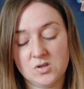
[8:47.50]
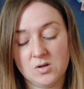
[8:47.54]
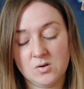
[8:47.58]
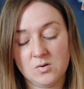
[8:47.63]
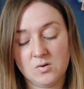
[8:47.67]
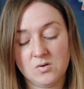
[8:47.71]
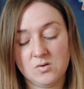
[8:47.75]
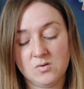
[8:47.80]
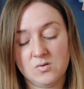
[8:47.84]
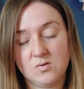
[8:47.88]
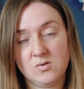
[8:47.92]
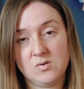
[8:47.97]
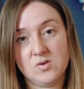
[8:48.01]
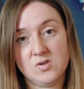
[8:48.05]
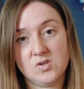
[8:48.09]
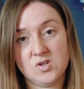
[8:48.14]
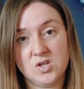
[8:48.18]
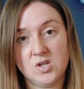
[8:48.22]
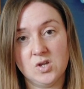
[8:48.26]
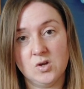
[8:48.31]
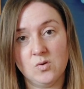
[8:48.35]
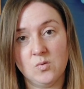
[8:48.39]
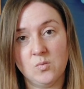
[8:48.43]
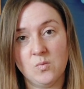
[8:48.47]
to
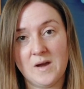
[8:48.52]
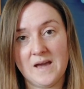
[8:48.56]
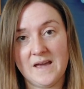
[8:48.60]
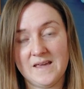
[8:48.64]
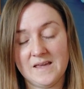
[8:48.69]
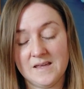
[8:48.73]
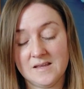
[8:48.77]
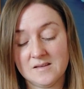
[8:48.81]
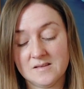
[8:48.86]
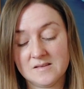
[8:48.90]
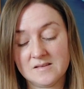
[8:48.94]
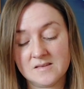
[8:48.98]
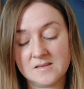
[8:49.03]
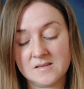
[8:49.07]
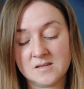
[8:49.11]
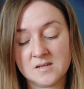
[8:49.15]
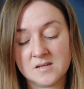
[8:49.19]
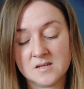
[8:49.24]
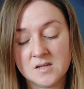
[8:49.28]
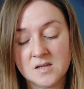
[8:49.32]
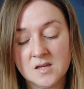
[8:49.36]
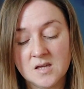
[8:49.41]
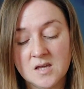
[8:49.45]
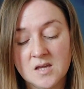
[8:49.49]
your
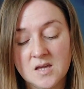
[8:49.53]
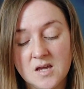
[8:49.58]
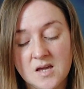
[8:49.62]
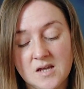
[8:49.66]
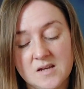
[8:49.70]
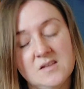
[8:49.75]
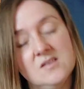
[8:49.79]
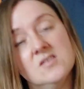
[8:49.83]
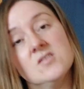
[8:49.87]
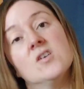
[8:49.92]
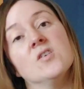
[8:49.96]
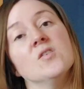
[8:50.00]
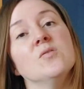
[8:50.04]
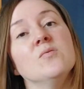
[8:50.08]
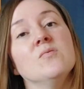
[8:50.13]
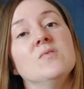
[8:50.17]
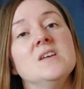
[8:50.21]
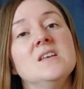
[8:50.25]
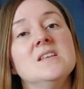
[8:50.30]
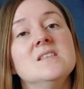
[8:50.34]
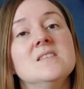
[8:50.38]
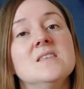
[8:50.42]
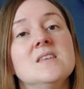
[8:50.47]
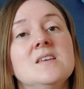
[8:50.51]
waist. And it's got
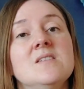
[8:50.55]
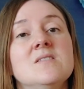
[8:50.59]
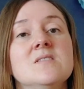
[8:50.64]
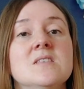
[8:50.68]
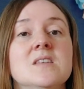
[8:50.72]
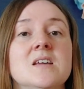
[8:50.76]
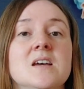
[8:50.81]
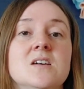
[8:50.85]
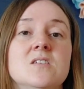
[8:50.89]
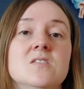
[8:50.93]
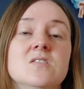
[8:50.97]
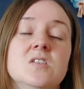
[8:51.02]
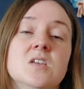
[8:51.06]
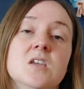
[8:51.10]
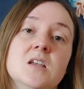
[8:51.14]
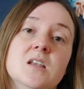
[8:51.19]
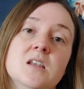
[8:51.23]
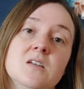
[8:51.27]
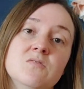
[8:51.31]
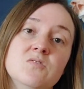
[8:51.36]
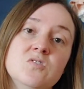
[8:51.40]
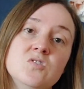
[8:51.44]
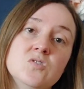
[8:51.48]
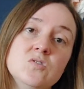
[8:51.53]
3 sleeve styles, so you
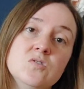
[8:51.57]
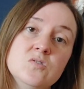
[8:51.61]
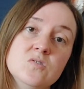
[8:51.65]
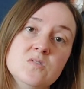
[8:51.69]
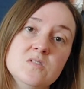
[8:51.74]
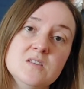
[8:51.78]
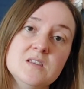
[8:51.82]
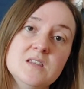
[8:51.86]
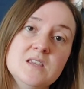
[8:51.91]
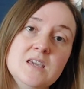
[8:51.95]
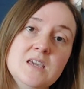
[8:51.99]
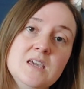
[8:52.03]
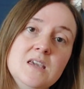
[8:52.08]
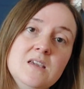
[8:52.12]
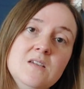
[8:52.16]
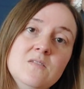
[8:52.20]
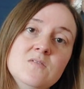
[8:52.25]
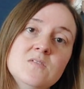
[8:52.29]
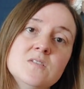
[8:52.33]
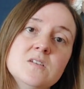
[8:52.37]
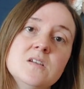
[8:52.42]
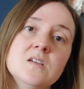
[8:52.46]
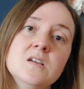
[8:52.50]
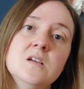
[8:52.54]
can have short
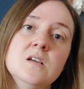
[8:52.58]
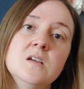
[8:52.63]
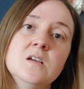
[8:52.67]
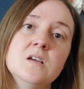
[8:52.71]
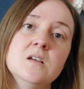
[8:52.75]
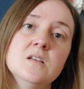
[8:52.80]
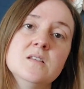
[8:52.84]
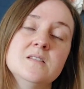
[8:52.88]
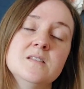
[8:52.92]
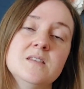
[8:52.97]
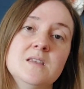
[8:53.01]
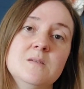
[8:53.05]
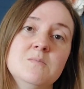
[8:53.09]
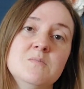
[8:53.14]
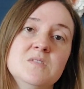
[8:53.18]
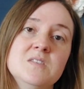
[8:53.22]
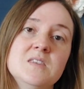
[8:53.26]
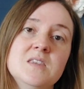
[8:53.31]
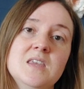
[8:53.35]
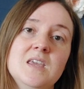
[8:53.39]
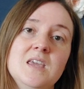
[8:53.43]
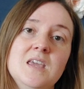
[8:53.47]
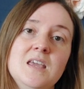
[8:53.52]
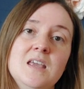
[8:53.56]
sleeved, slim
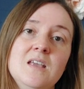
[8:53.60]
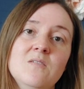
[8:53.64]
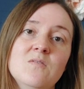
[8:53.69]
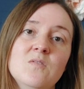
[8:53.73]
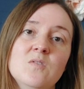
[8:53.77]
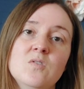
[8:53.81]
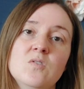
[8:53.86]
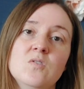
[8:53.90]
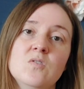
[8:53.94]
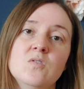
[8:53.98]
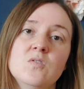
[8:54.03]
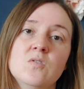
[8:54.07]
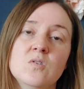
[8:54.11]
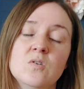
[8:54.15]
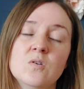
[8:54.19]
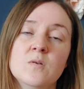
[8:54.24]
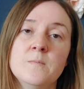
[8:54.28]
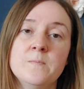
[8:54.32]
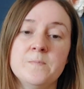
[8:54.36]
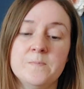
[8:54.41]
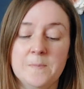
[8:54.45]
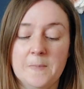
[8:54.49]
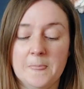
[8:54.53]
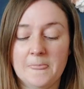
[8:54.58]
sleeve,
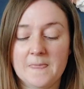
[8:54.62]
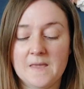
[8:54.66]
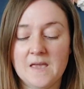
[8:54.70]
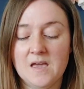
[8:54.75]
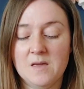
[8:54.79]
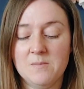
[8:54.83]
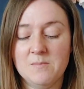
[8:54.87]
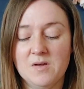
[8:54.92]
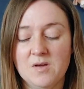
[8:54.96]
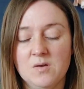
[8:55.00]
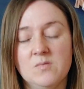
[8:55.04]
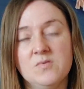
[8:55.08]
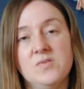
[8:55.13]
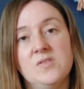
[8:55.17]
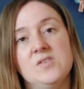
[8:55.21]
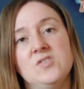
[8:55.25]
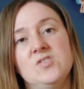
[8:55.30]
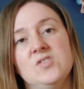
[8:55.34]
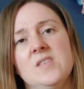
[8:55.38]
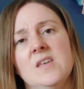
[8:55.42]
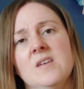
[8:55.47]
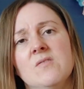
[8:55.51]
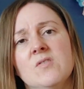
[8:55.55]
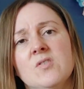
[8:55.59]
or
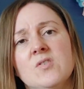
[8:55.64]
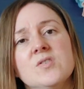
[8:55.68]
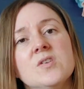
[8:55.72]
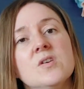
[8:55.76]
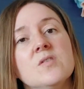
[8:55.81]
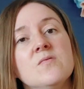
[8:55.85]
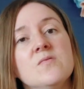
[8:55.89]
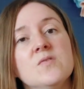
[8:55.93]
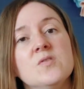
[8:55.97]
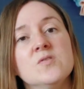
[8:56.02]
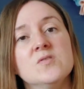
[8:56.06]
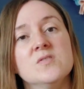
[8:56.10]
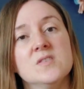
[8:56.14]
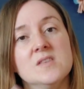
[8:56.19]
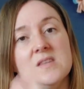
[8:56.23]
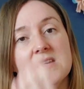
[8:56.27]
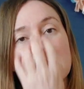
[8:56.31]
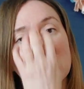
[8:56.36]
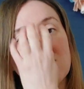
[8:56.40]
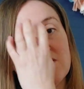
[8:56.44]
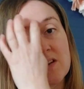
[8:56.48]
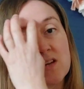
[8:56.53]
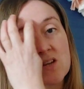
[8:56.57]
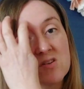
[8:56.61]
they've called it a full
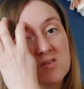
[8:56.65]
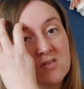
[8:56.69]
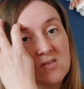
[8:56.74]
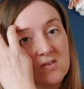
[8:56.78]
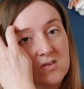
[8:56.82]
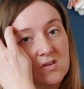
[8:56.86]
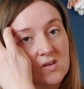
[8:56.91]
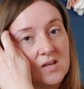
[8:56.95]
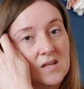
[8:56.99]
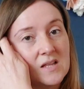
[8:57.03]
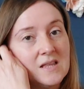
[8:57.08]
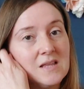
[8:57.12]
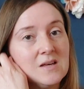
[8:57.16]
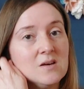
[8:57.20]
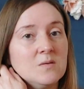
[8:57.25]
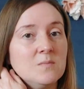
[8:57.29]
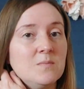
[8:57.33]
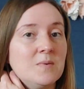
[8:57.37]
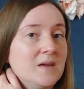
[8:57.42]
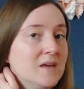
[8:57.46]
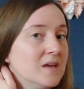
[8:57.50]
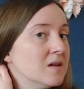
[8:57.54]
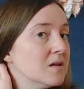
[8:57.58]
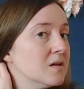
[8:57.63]
sleeve, and it does look a little
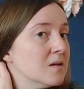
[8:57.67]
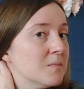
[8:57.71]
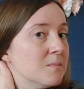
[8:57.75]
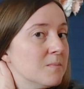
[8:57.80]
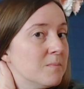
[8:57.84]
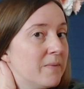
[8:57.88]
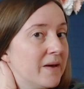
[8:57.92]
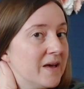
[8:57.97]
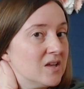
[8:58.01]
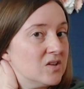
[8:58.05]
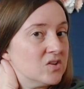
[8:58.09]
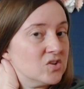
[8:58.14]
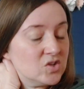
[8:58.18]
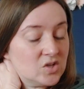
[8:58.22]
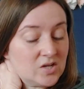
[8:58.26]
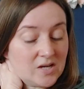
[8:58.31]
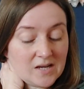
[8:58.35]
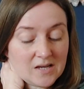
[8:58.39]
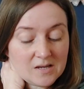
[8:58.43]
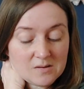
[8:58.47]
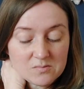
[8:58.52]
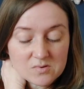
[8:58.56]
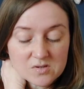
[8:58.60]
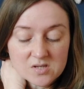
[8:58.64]
bit bell
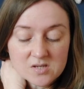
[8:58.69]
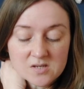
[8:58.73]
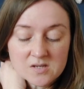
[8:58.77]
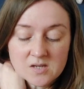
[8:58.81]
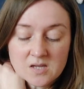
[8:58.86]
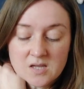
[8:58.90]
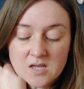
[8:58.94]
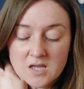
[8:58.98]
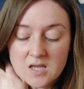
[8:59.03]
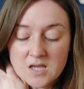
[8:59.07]
shaped.